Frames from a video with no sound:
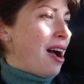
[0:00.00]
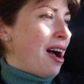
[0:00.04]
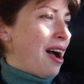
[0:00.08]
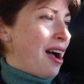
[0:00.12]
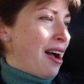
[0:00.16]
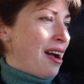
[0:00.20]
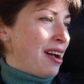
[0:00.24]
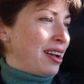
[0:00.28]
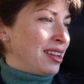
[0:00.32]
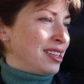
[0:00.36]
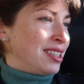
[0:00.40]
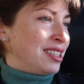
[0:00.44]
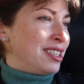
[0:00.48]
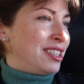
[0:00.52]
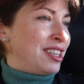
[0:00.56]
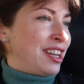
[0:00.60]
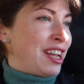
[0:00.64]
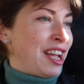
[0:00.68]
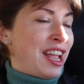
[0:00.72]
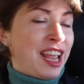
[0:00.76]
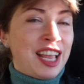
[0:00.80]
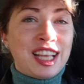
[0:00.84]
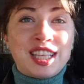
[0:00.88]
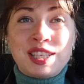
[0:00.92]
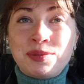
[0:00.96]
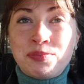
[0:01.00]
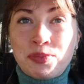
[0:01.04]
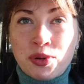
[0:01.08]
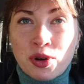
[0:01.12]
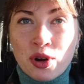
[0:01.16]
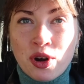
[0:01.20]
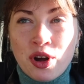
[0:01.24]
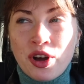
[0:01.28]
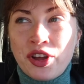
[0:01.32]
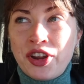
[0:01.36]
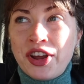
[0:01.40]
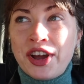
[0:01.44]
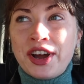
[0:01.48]
and its
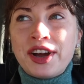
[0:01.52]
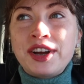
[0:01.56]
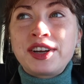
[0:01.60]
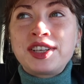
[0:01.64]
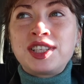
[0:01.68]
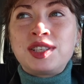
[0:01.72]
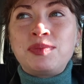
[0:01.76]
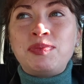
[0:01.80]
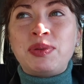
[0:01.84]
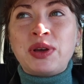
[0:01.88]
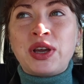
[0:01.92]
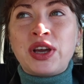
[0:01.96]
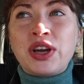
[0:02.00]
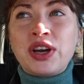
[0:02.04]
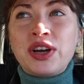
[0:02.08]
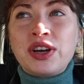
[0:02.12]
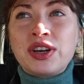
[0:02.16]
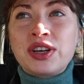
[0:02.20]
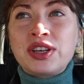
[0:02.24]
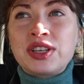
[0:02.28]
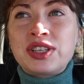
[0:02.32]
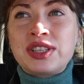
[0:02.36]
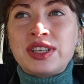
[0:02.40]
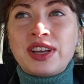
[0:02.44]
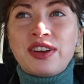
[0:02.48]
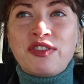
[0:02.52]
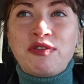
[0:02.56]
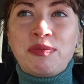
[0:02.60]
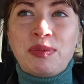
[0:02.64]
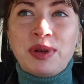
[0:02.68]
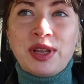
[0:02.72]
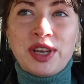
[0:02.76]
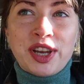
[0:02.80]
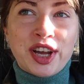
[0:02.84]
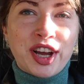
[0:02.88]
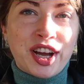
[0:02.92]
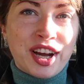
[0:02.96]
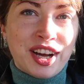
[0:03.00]
products, because I've
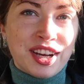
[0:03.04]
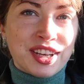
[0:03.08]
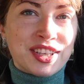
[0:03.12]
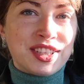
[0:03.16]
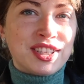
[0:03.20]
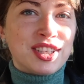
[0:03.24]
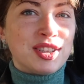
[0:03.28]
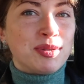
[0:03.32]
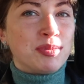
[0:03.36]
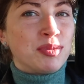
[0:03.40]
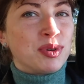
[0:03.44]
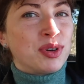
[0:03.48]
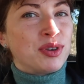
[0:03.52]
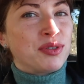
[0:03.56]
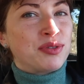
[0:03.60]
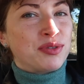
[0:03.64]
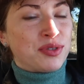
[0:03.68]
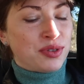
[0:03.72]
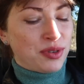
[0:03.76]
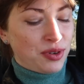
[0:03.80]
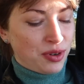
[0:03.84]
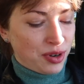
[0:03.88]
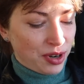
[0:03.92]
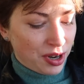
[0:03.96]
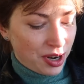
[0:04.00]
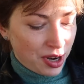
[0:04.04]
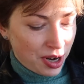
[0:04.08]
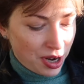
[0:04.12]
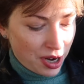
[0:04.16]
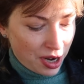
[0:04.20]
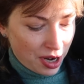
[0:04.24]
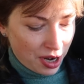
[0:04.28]
been a customer for